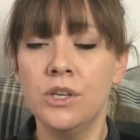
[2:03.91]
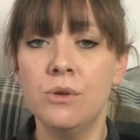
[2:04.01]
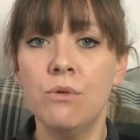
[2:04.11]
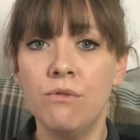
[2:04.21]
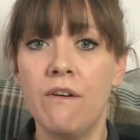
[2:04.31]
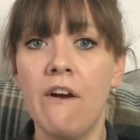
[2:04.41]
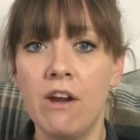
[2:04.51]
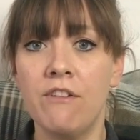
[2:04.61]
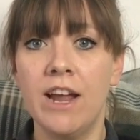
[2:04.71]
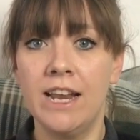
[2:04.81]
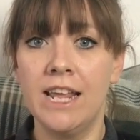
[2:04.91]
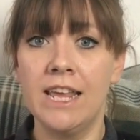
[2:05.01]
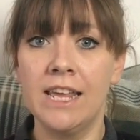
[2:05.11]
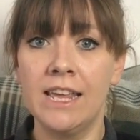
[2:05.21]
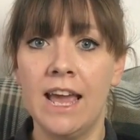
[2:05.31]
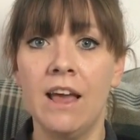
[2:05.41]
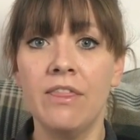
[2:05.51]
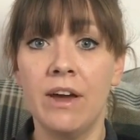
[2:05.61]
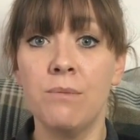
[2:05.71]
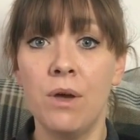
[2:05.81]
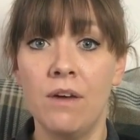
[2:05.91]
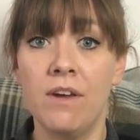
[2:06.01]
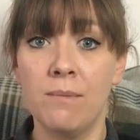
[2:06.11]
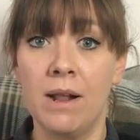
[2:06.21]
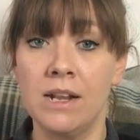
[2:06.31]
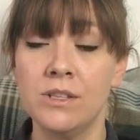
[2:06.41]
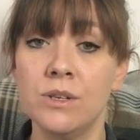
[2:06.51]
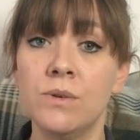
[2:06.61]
you will very rarely get that perfect balance.